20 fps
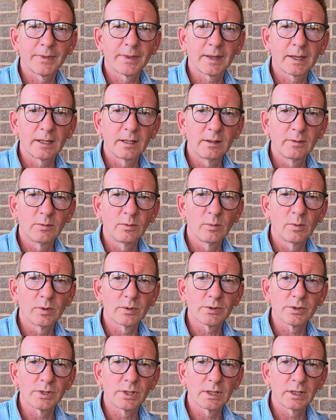Thank you for
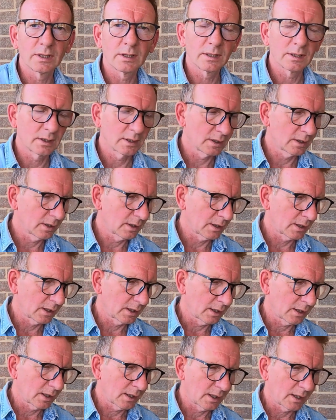watching
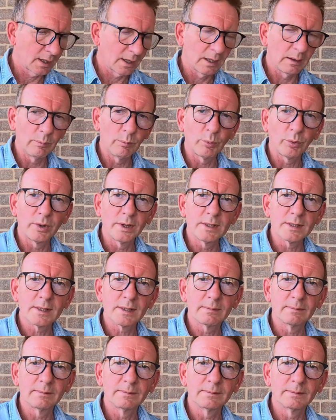
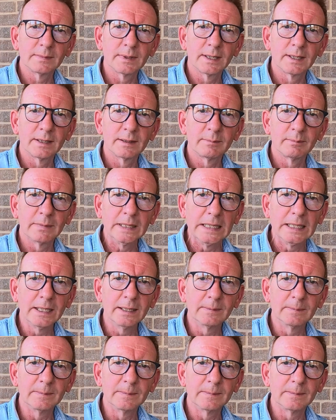Imprint and
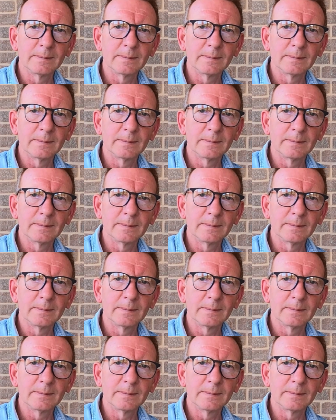me.